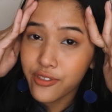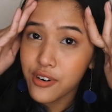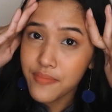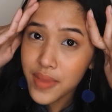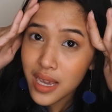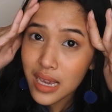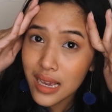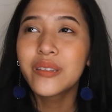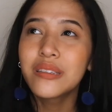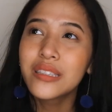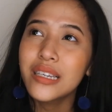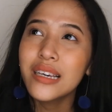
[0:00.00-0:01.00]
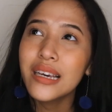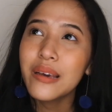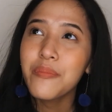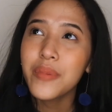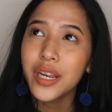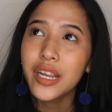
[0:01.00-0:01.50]
for me. To see
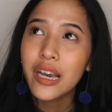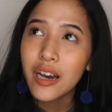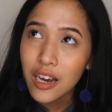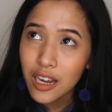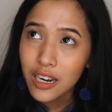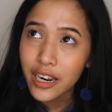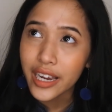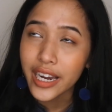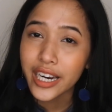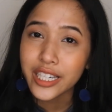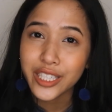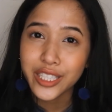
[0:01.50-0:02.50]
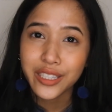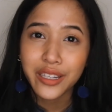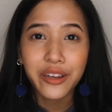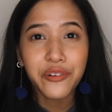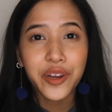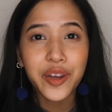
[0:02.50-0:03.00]
Minhyun
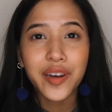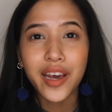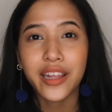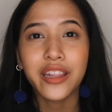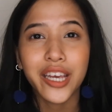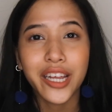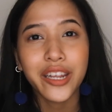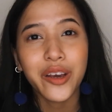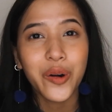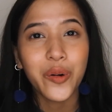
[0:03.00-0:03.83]
actually reunited